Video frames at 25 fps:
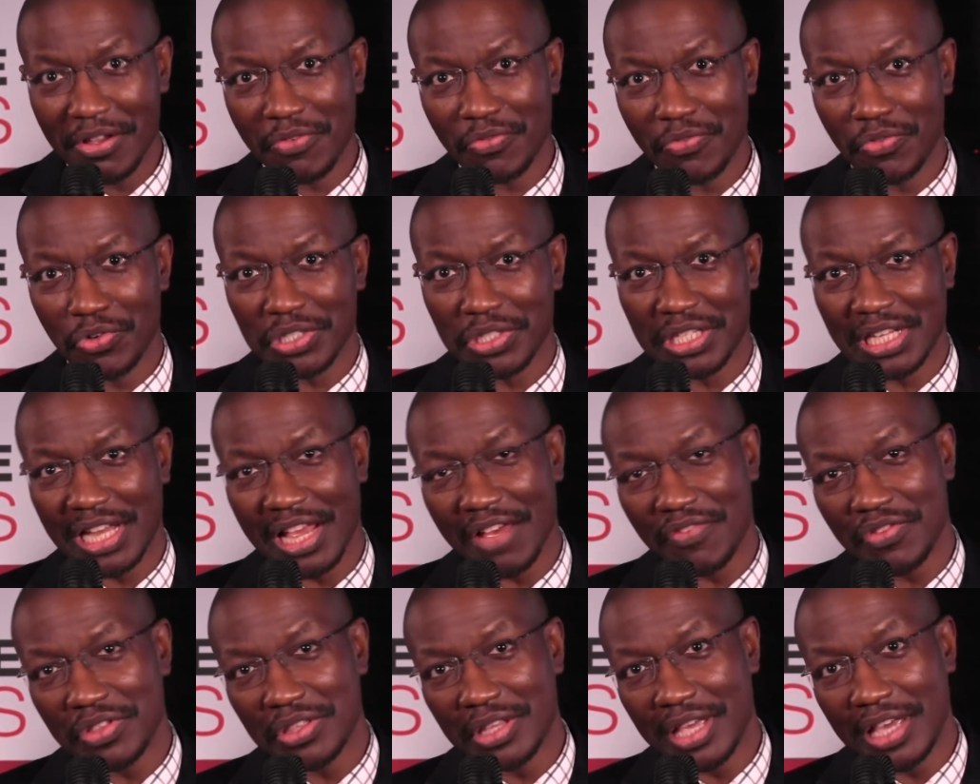versus
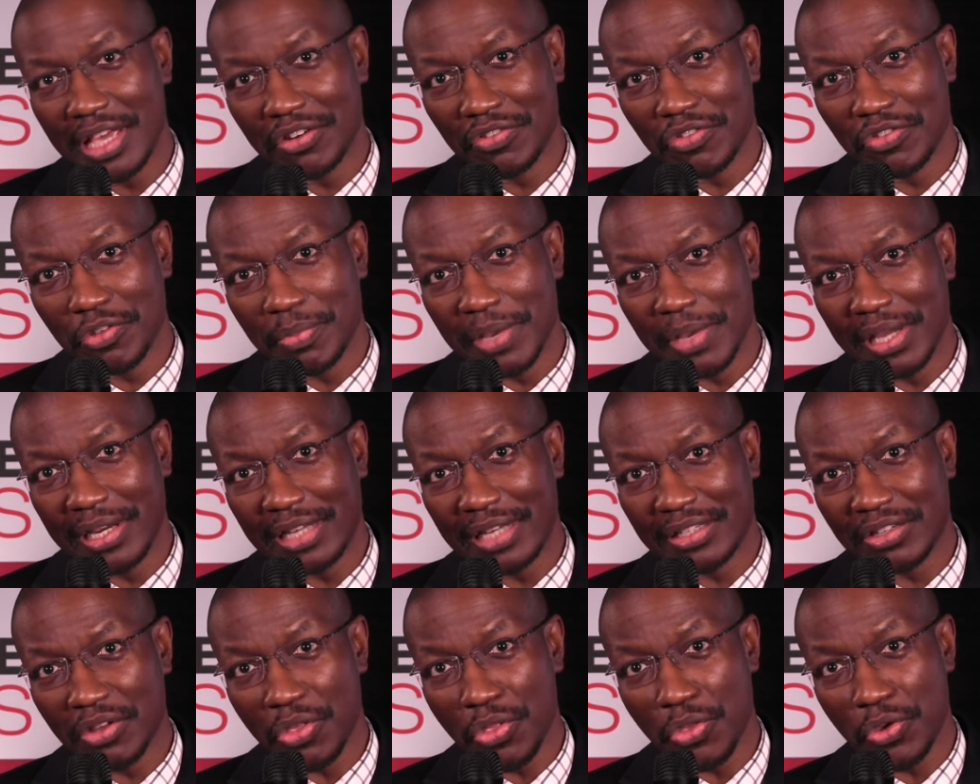having the head of the bed
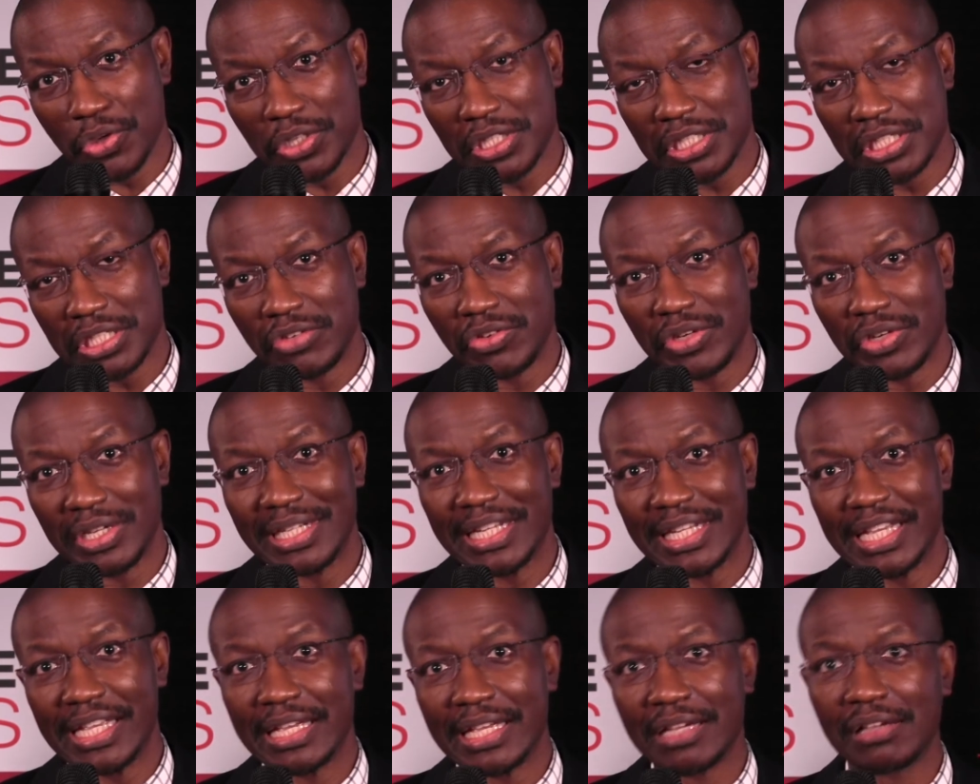at a 30
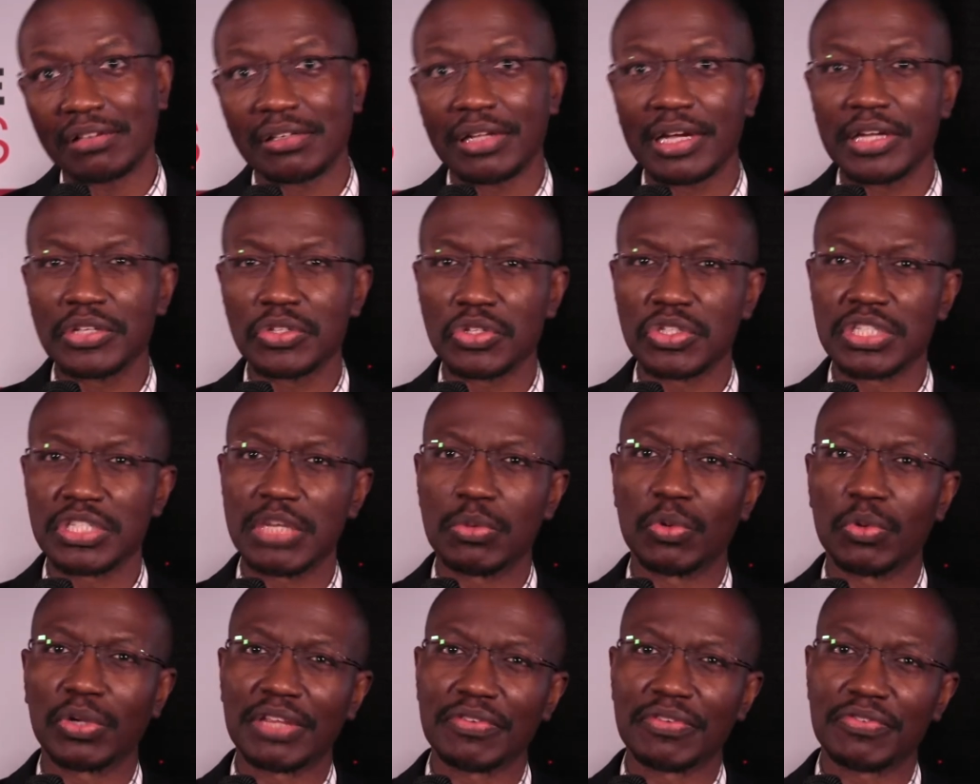degree incline to see
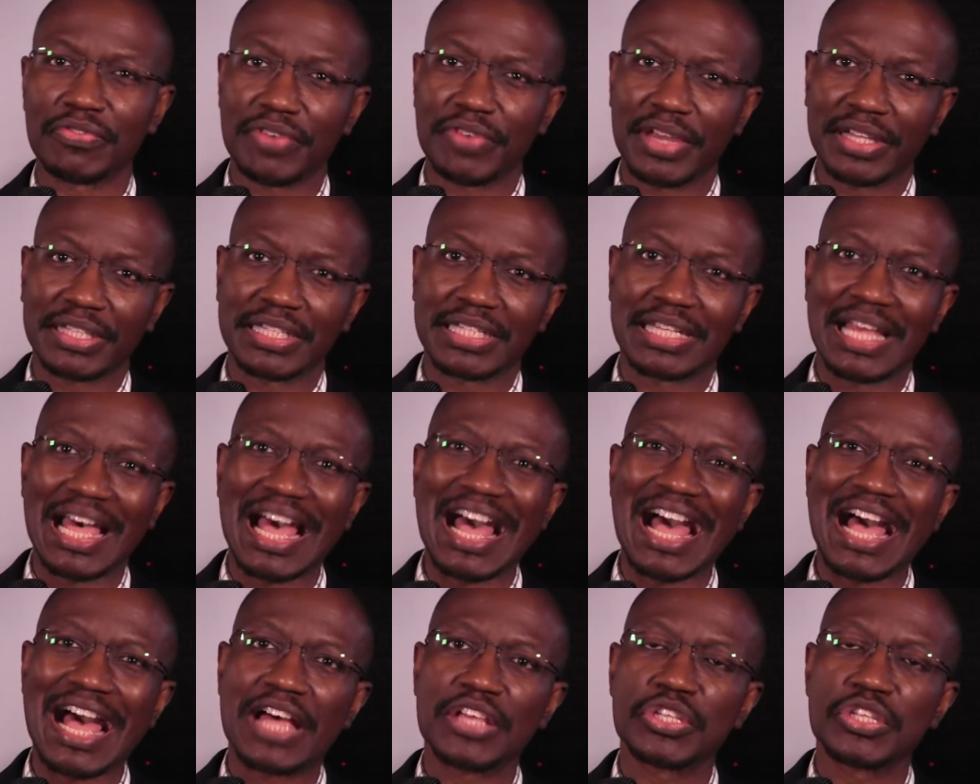what effect it
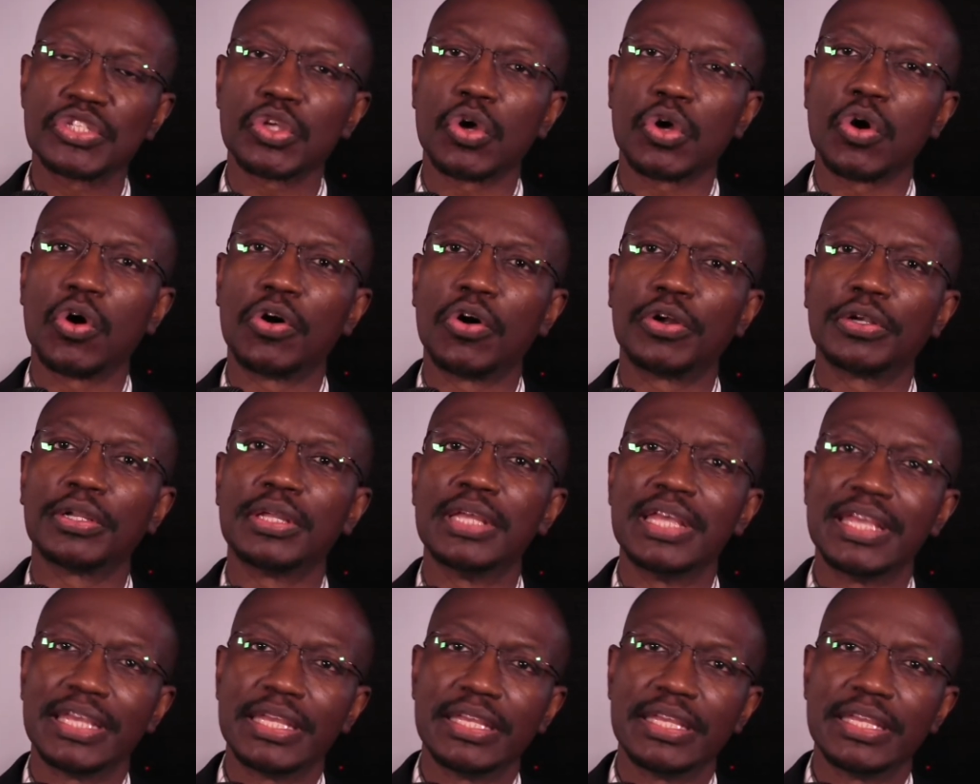has on